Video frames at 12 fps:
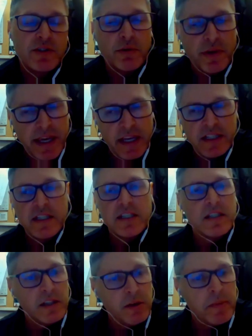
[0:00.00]
So Kits
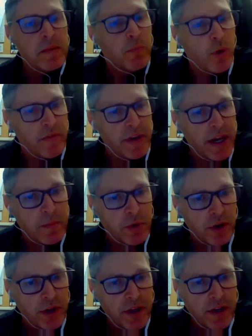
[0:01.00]
is a little bit more of a
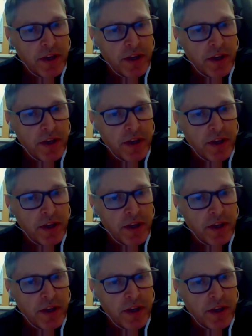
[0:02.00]
neighborhood.